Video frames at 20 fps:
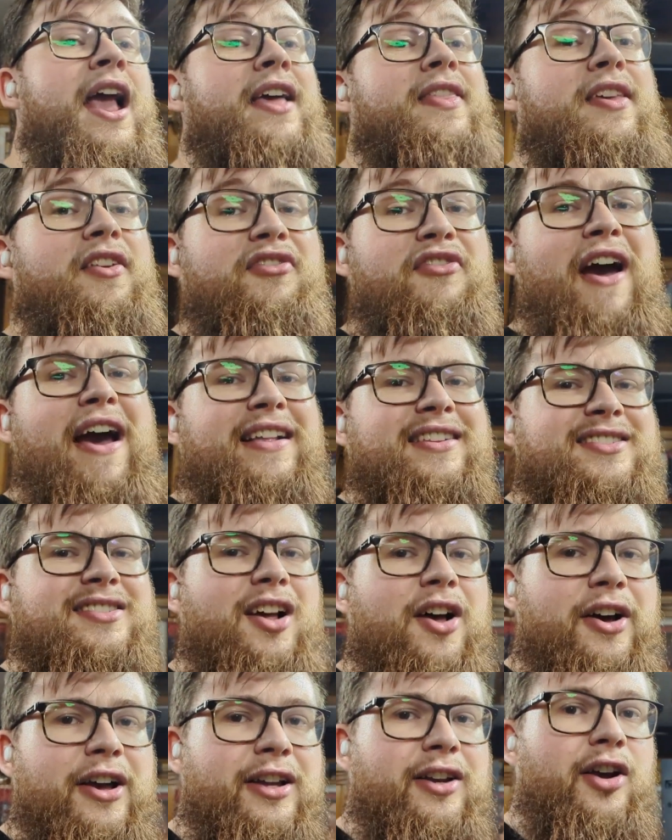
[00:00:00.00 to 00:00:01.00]
the fat
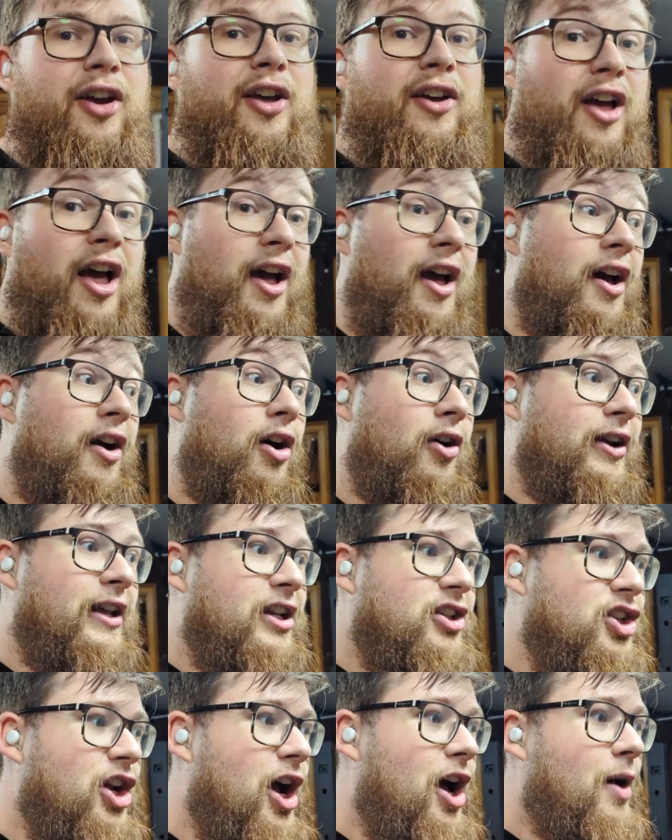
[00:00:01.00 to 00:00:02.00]
side on
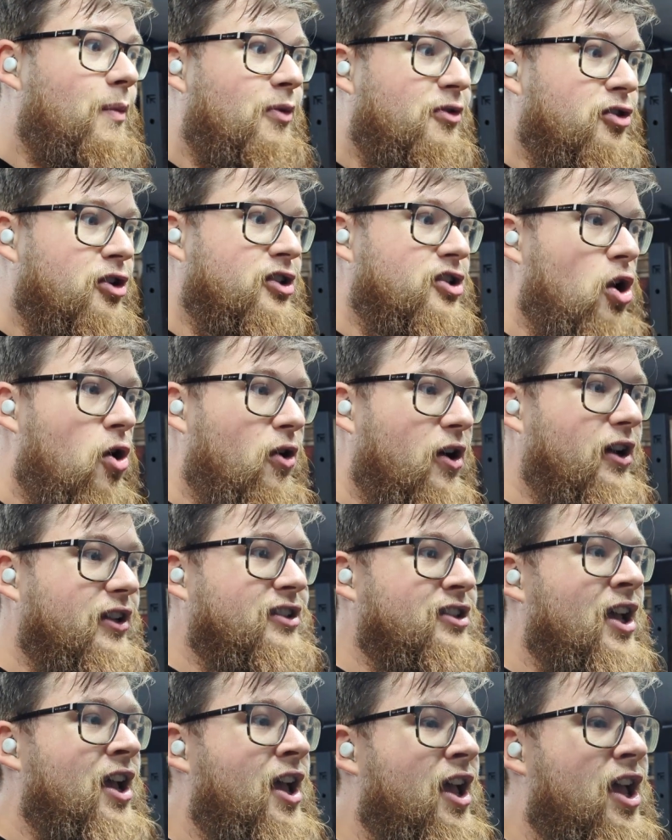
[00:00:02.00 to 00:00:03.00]
each arm for as long
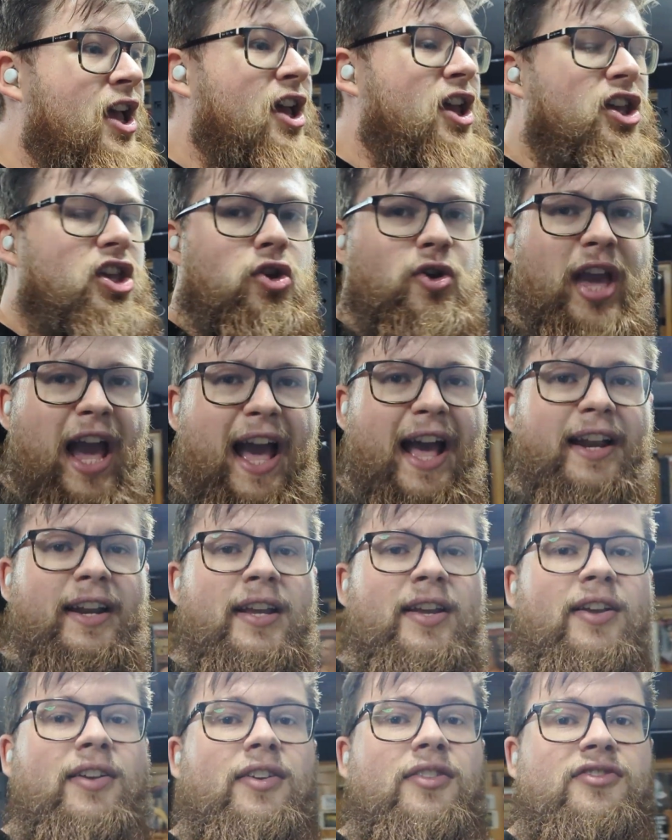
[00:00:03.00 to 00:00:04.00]
as you can
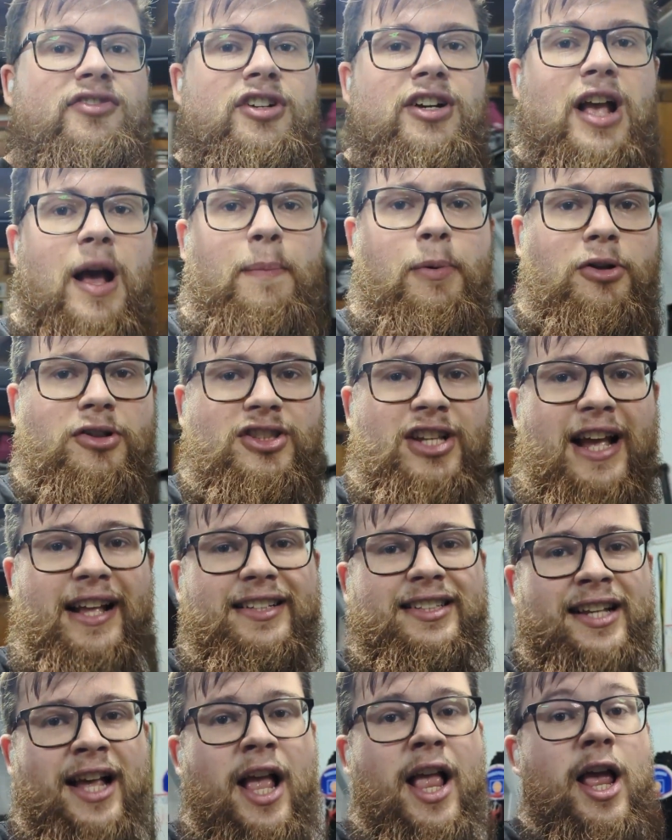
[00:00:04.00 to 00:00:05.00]
for a couple of
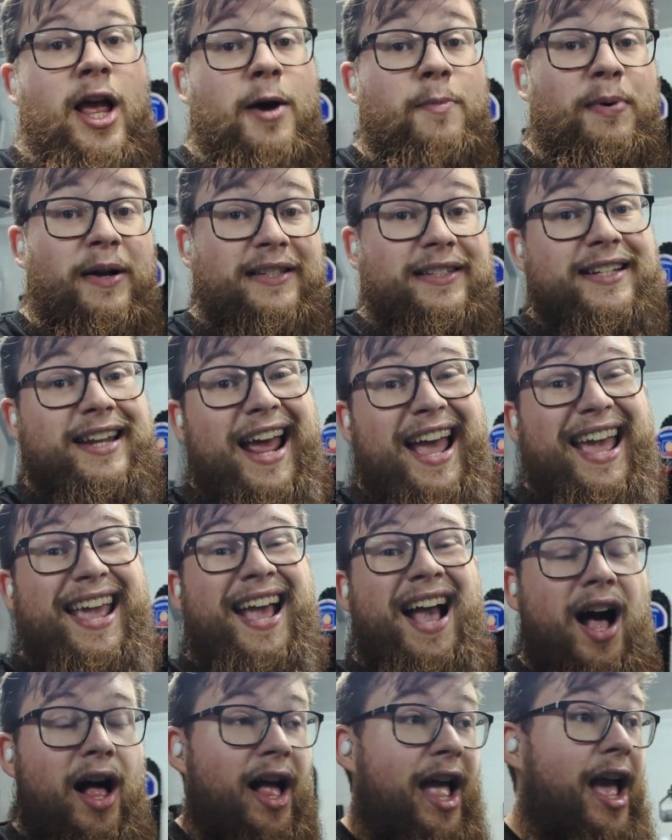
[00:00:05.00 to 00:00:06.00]
sets. But today
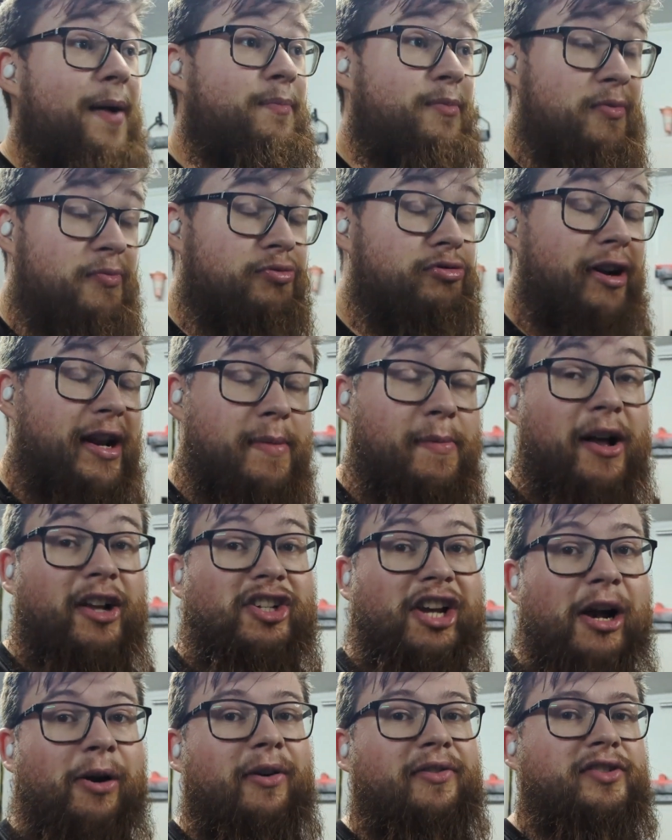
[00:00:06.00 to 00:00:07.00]
I am pretty much
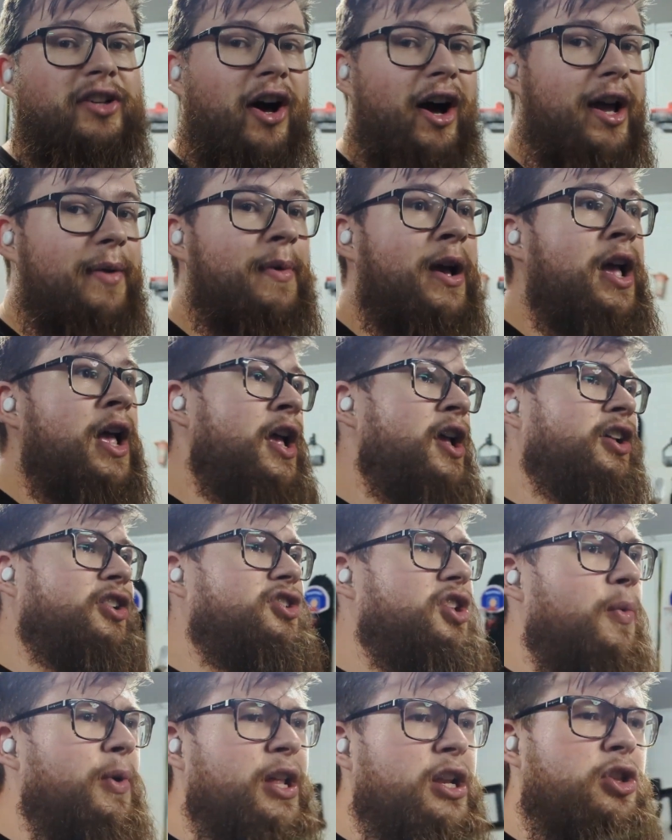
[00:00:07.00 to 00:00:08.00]
out of time,
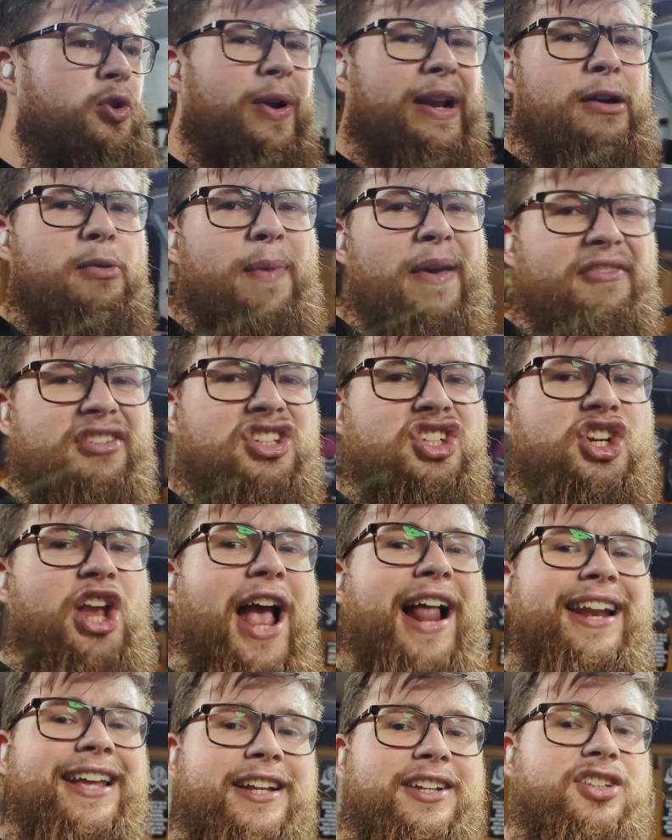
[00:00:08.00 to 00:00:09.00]
so we're going to do a little bit of a
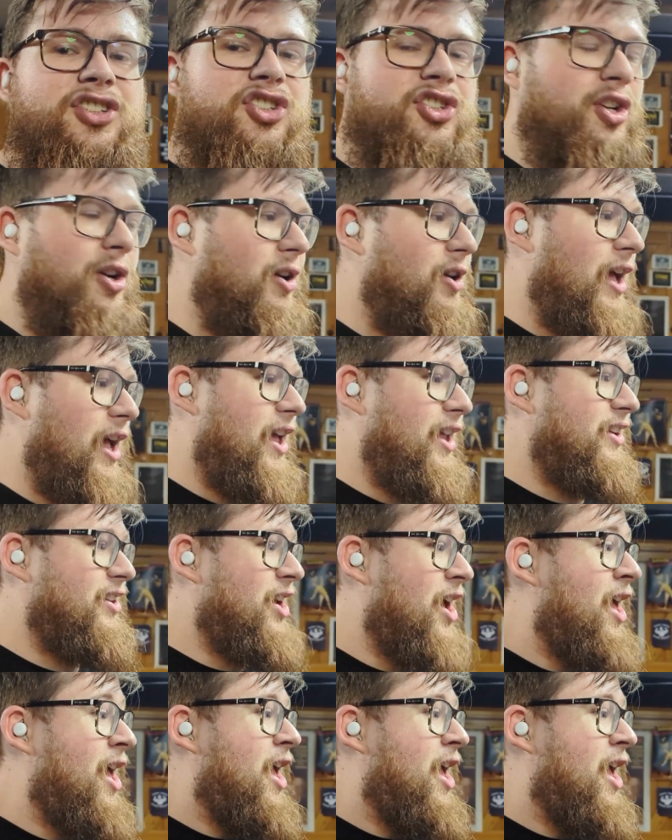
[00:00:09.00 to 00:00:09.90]
challenge. And